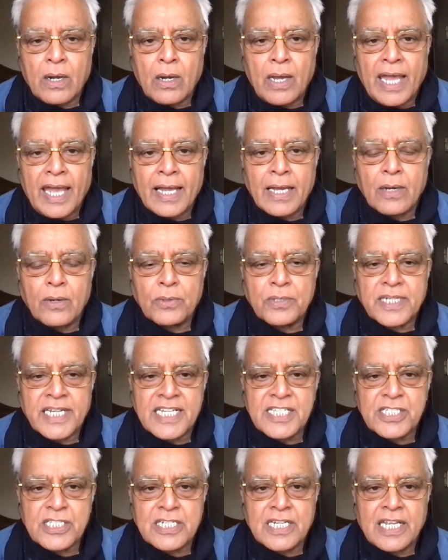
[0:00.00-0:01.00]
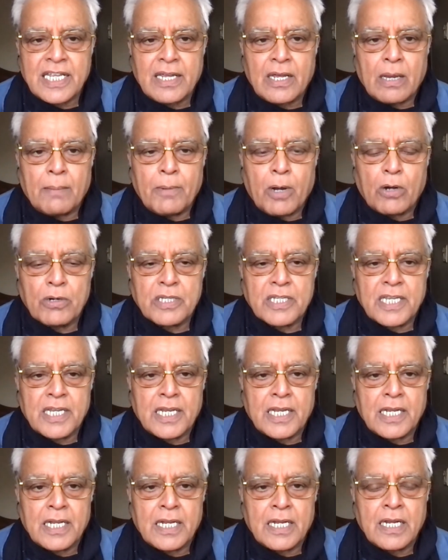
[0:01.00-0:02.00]
hangout yesterday about
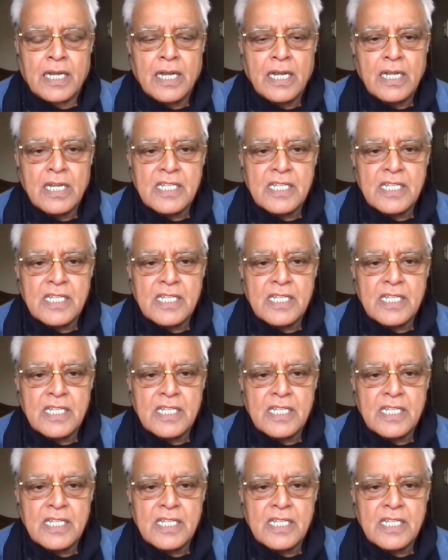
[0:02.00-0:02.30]
the